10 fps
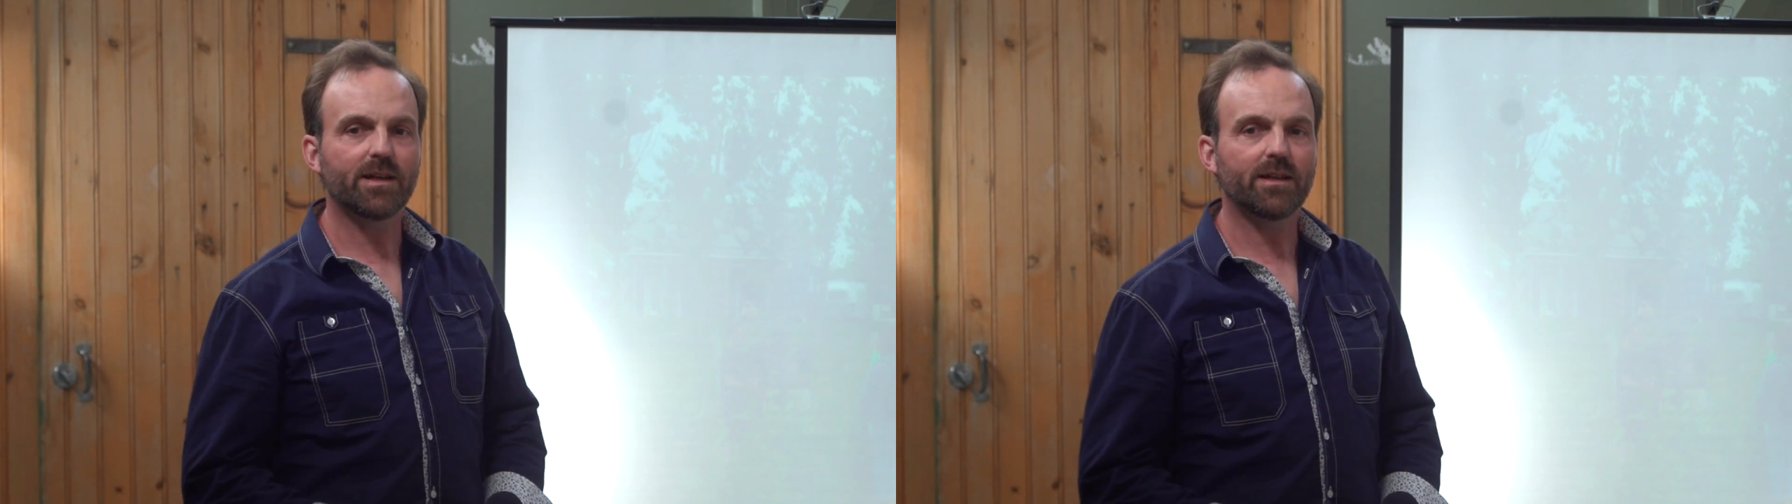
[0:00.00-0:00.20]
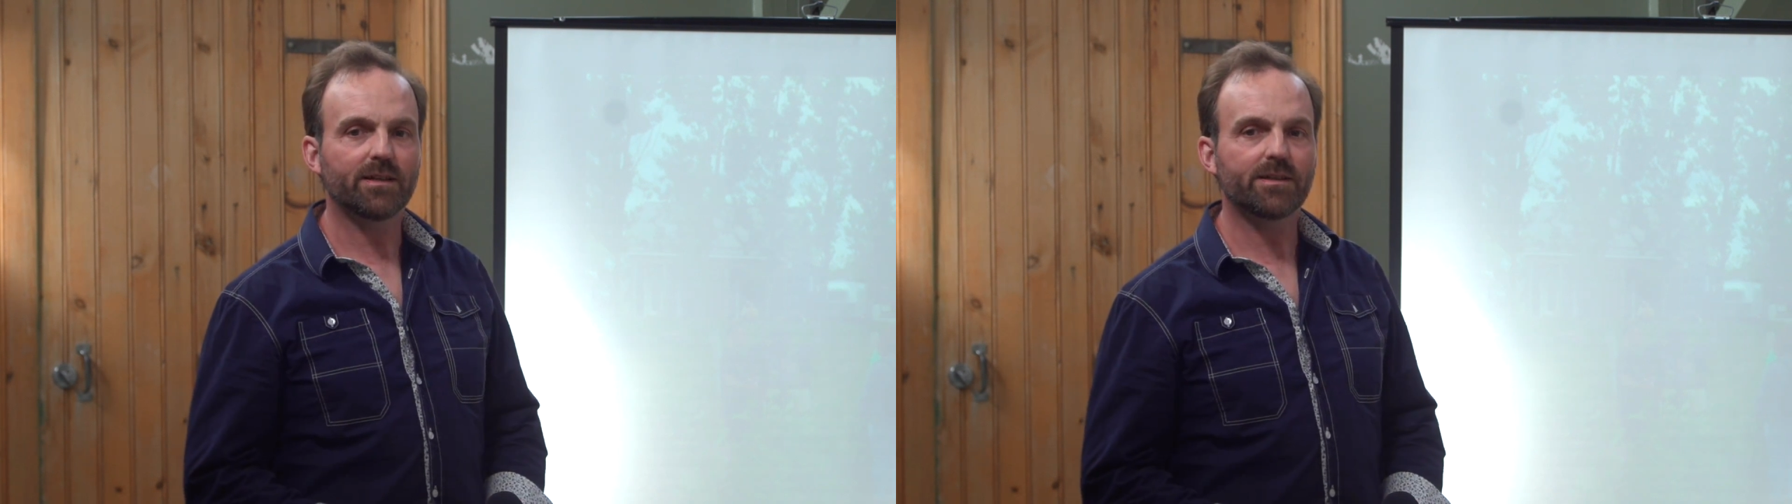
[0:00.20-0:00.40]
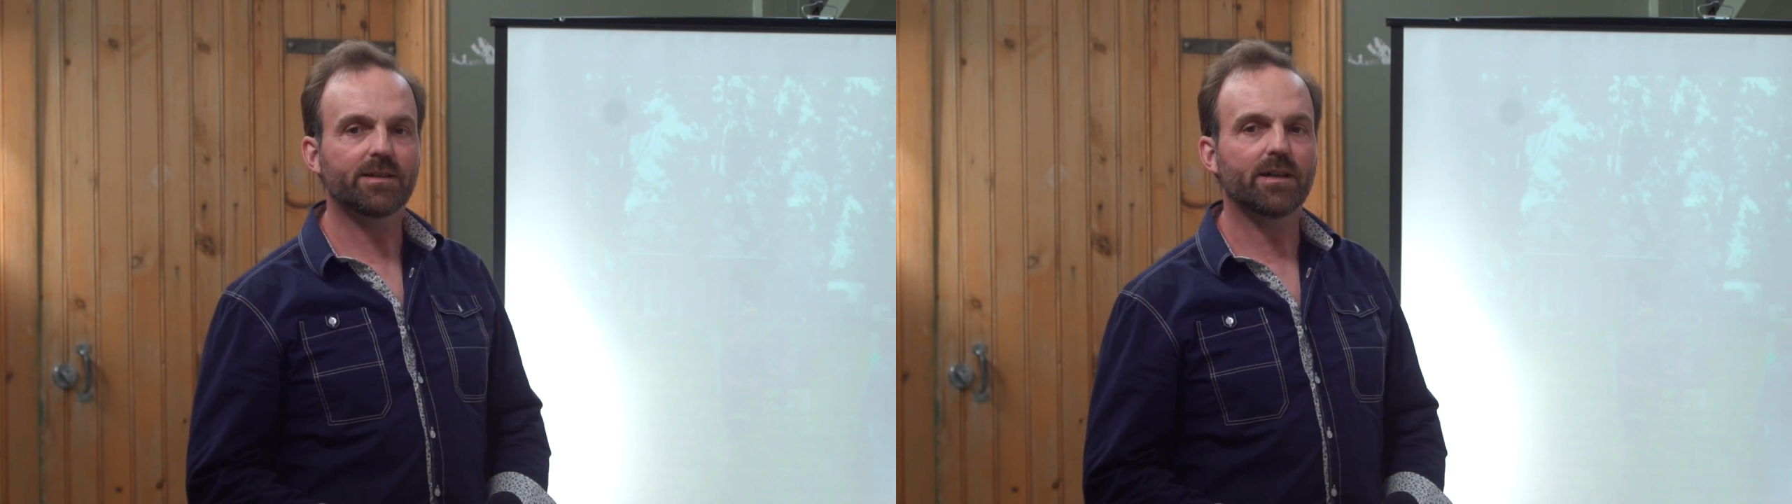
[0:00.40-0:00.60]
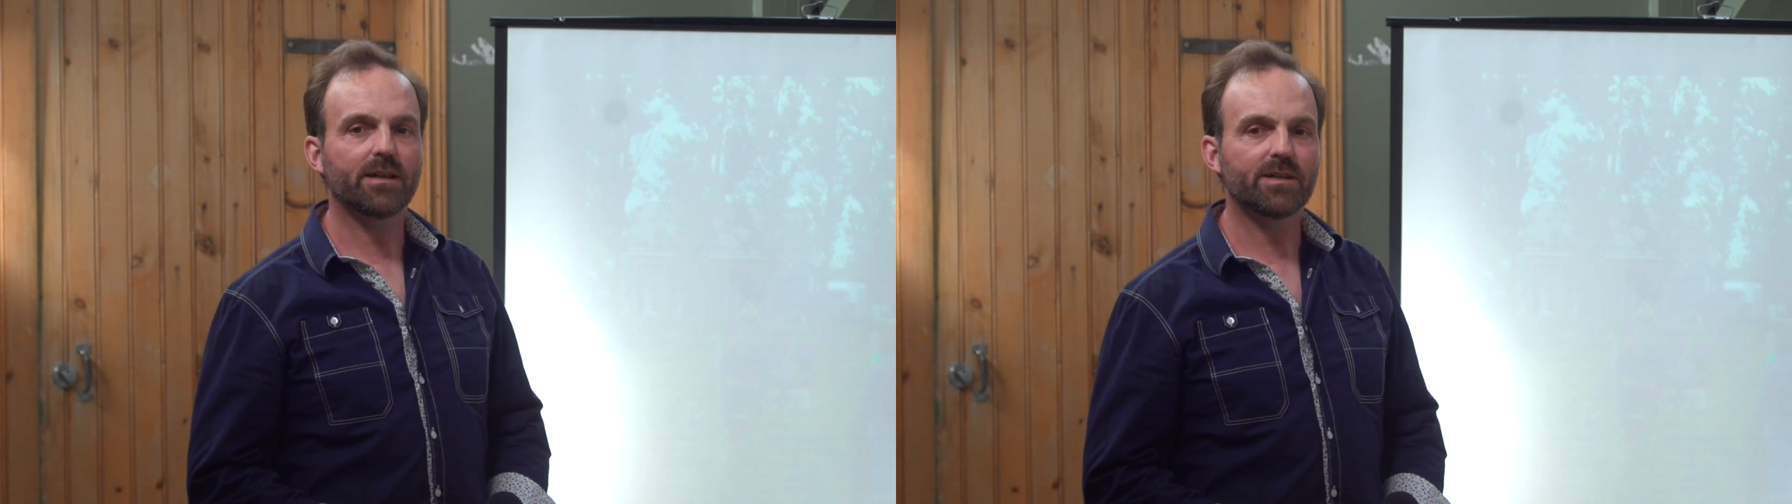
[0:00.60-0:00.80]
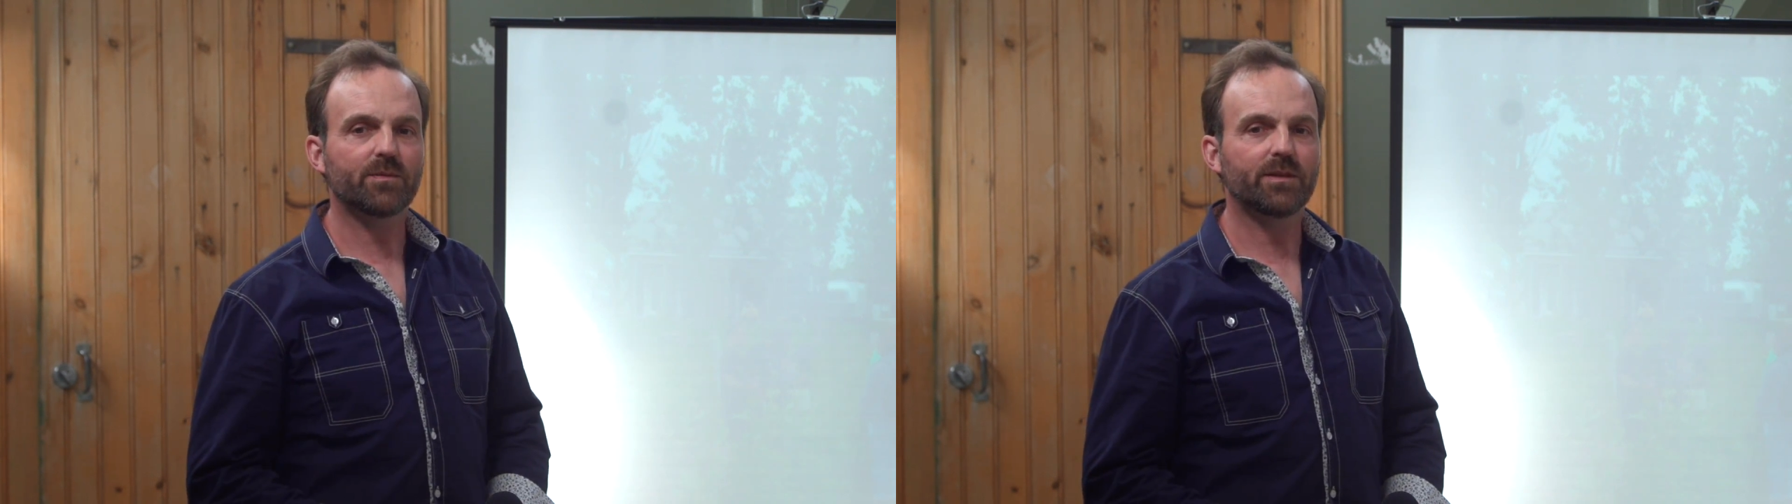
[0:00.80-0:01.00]
at the
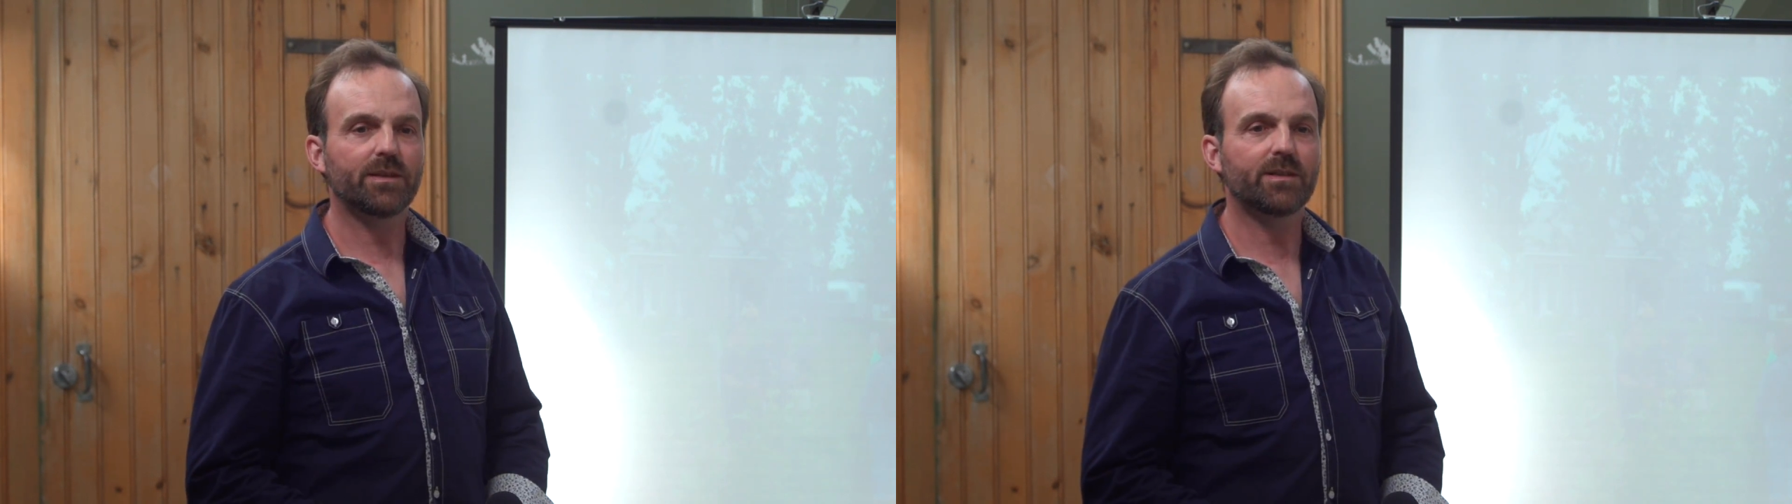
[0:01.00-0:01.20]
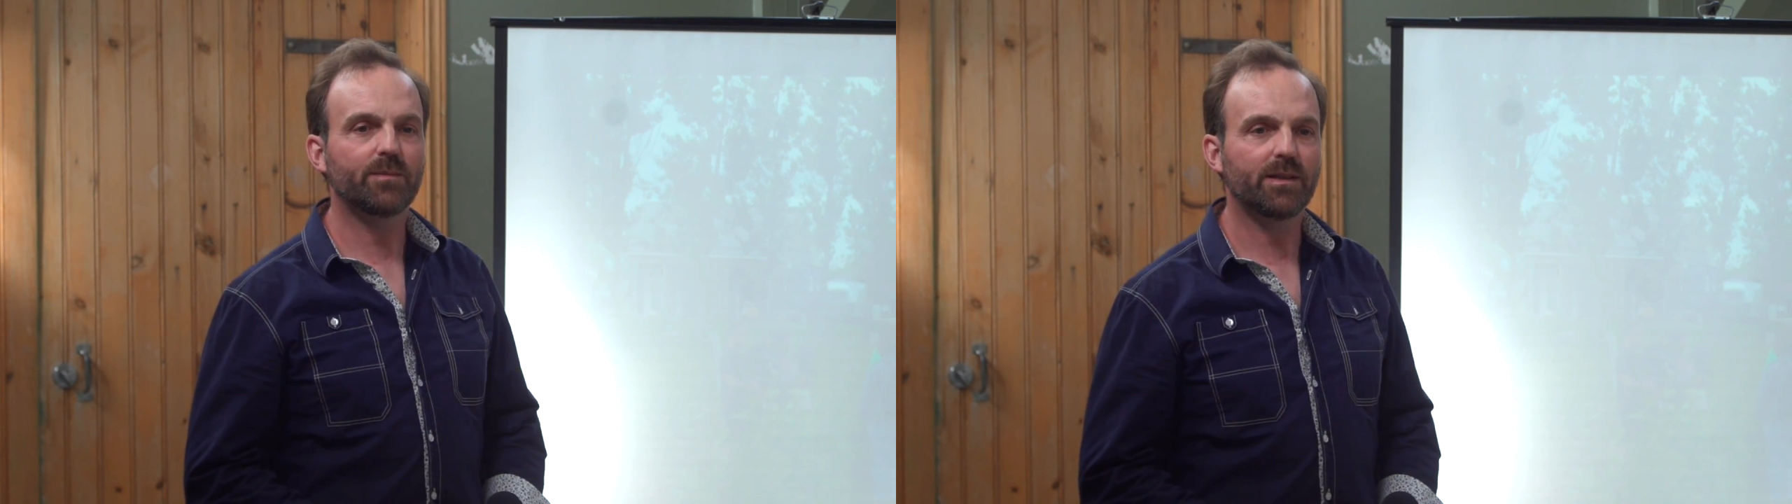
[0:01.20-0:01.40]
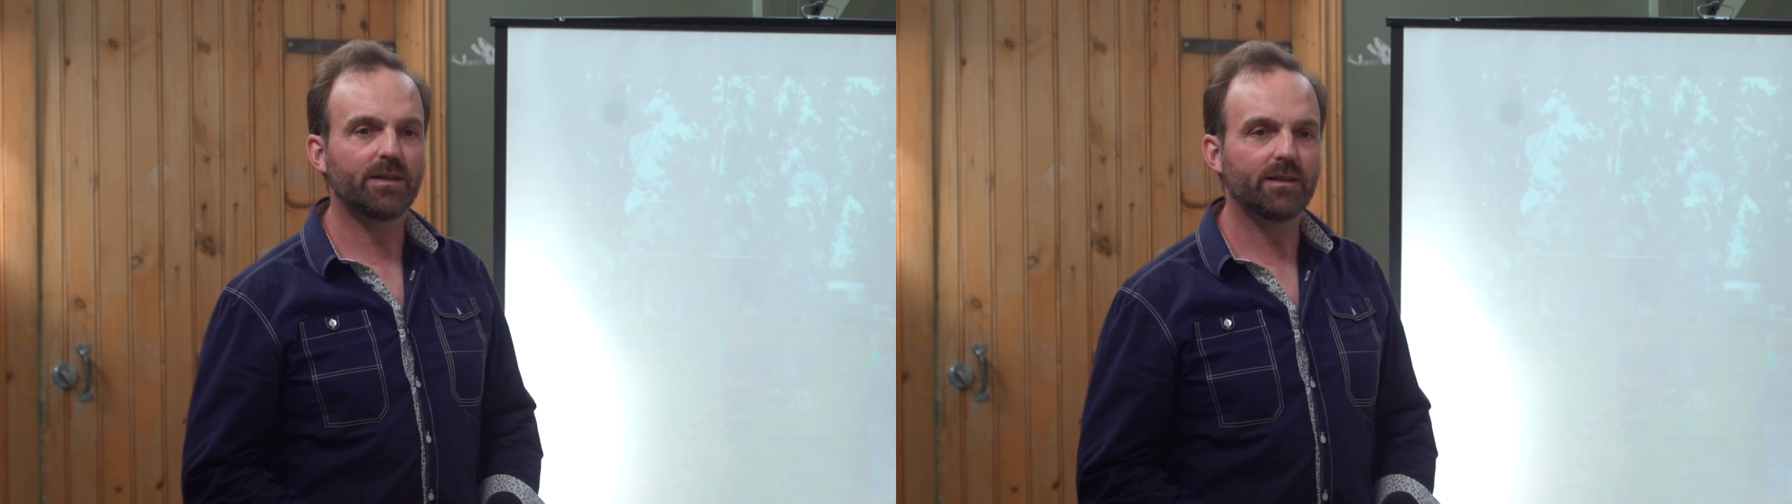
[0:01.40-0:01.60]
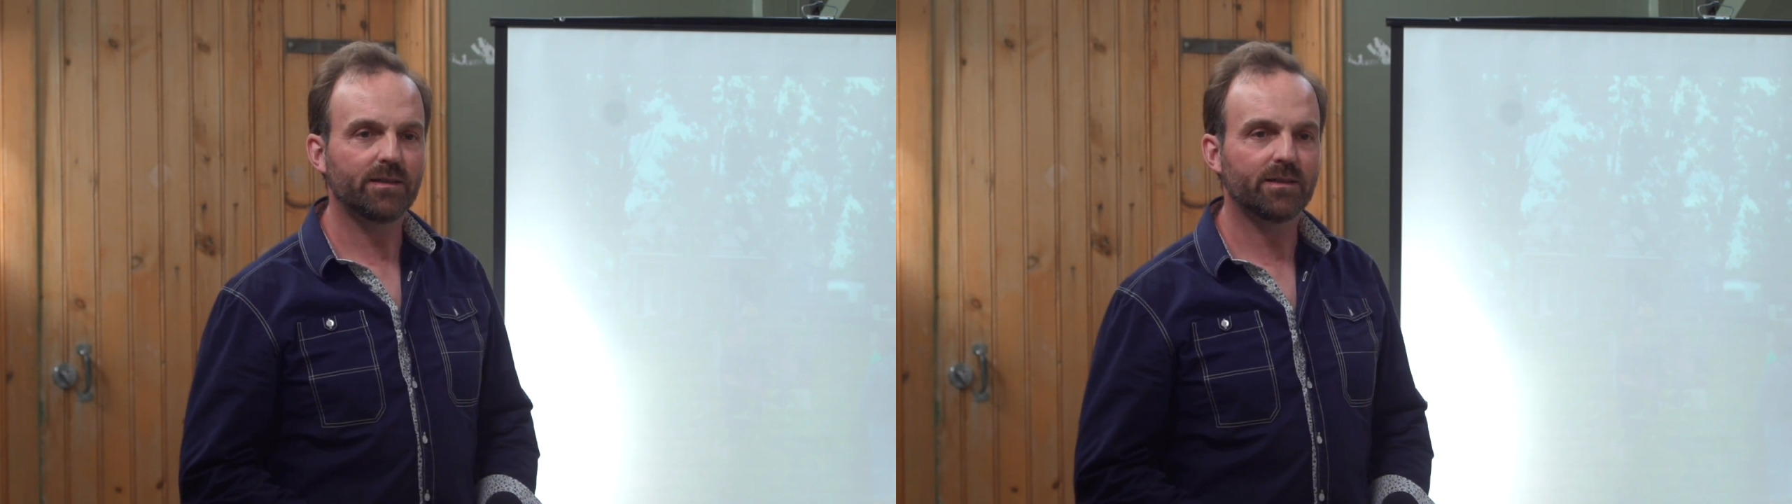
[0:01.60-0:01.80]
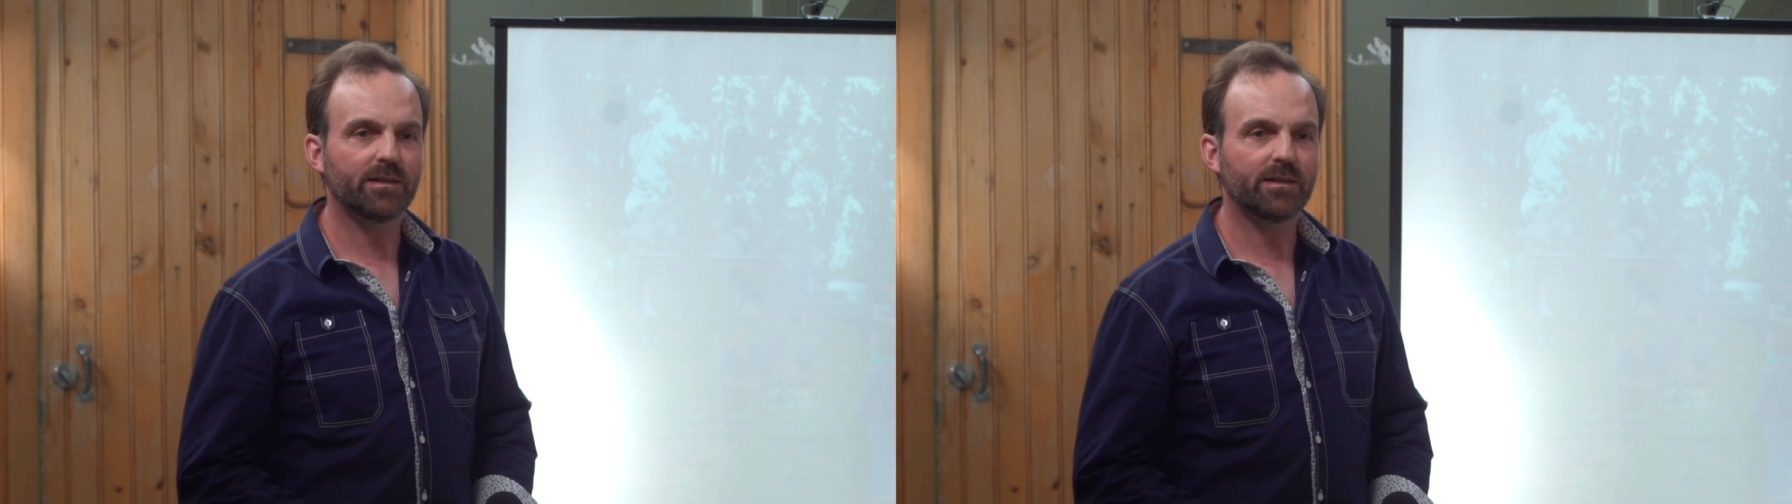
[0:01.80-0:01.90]
size we need to be.